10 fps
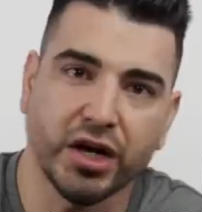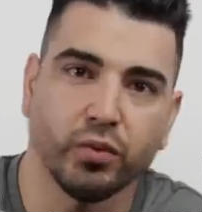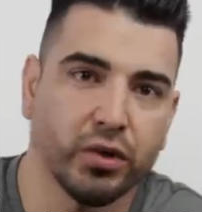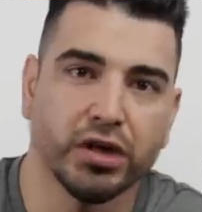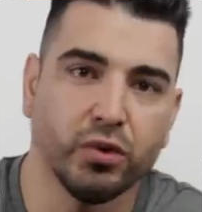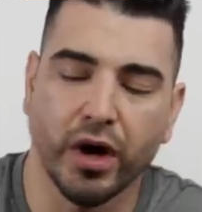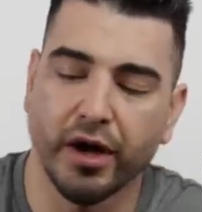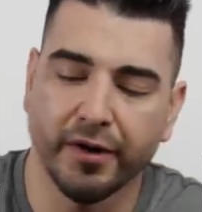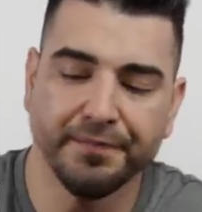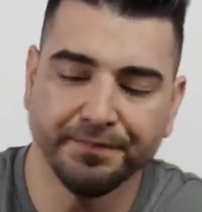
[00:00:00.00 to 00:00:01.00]
it really
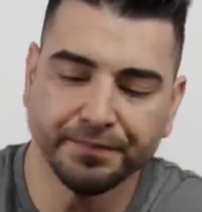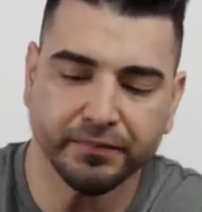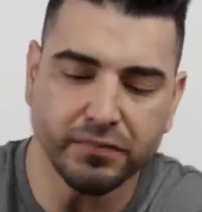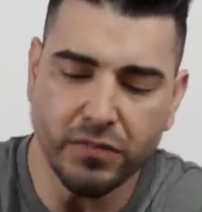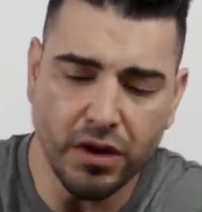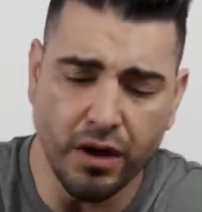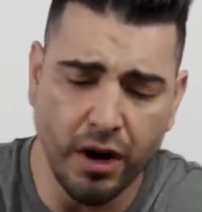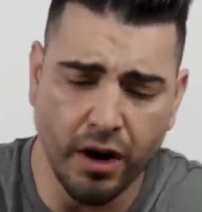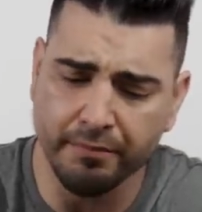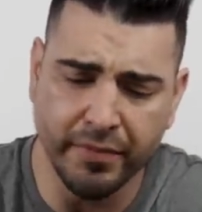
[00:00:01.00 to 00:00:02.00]
well,
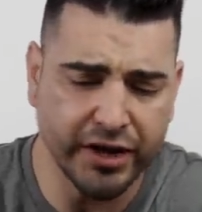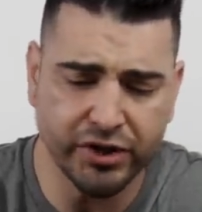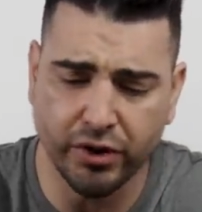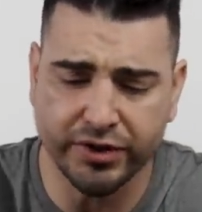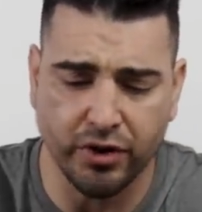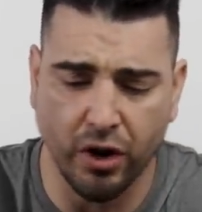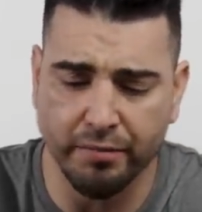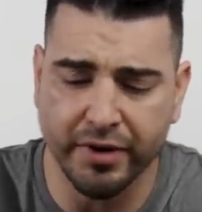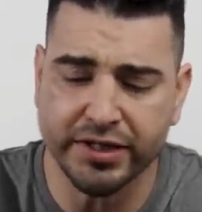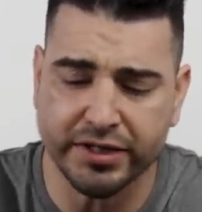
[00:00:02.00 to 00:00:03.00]
uh, make sure it's all
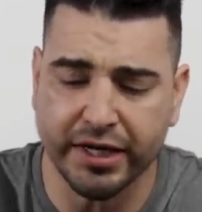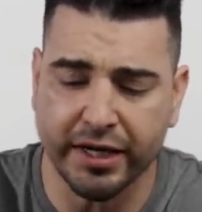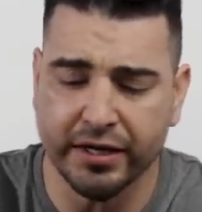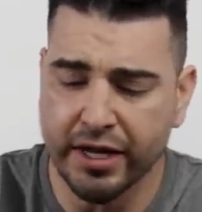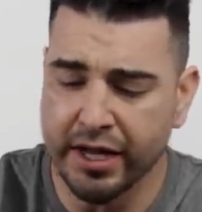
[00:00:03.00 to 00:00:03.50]
mixed in,